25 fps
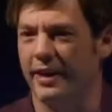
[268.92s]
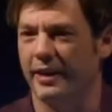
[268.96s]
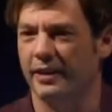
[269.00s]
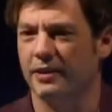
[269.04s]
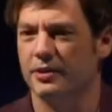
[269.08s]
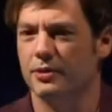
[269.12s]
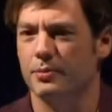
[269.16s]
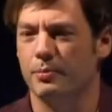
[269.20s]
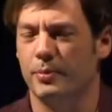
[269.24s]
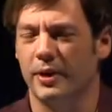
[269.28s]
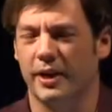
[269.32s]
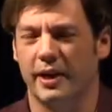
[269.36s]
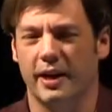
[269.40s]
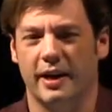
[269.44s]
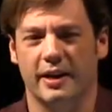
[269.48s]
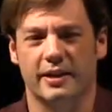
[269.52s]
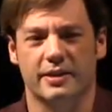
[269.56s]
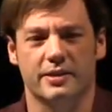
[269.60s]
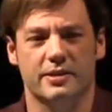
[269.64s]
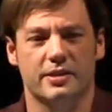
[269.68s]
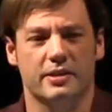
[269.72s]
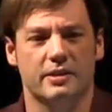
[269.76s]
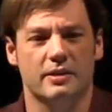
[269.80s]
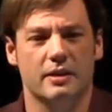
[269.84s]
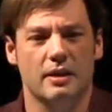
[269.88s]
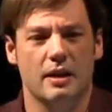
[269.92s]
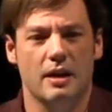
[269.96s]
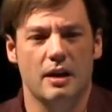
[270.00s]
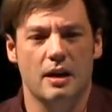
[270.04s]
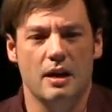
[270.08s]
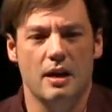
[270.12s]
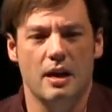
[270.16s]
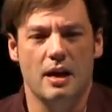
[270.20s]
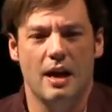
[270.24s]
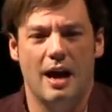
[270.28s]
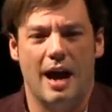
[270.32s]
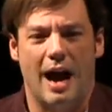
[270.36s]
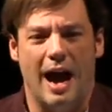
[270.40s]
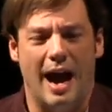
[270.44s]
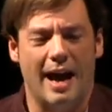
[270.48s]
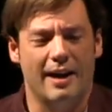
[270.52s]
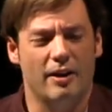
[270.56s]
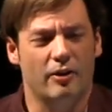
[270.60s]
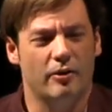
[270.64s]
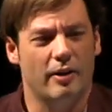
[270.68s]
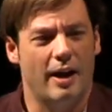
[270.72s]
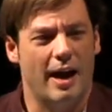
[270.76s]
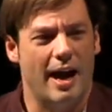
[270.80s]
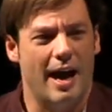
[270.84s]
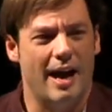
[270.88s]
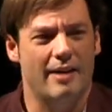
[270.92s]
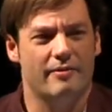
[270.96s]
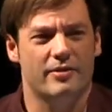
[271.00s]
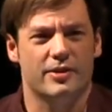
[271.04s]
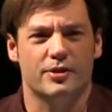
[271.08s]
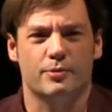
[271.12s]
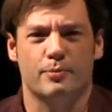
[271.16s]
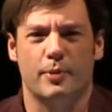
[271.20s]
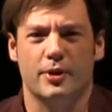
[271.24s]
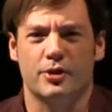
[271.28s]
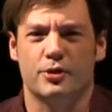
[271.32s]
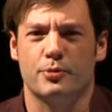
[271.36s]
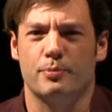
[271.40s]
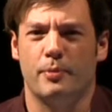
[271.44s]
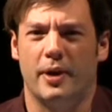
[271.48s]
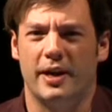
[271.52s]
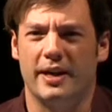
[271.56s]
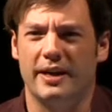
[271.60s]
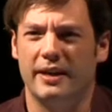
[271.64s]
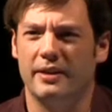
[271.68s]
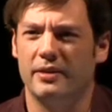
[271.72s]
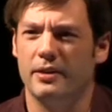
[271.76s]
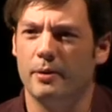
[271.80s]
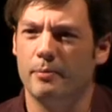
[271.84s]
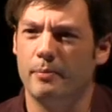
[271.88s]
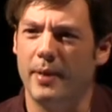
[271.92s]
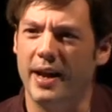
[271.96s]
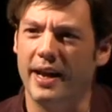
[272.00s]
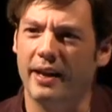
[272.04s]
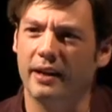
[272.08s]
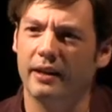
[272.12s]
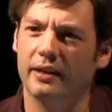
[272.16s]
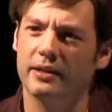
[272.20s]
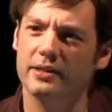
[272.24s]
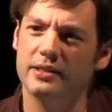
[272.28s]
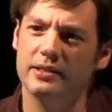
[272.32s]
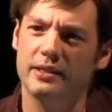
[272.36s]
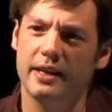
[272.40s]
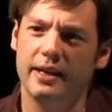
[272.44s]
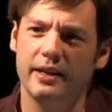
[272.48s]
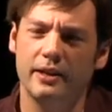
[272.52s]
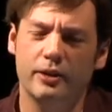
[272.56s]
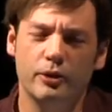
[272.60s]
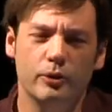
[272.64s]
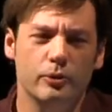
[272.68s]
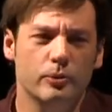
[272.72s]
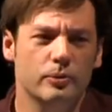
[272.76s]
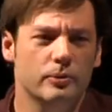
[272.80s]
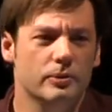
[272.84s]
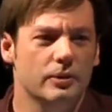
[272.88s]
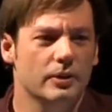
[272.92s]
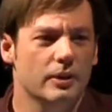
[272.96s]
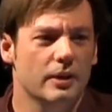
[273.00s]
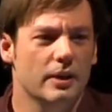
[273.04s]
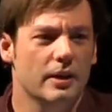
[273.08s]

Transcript: things because I don't have as much money in the bank as they do,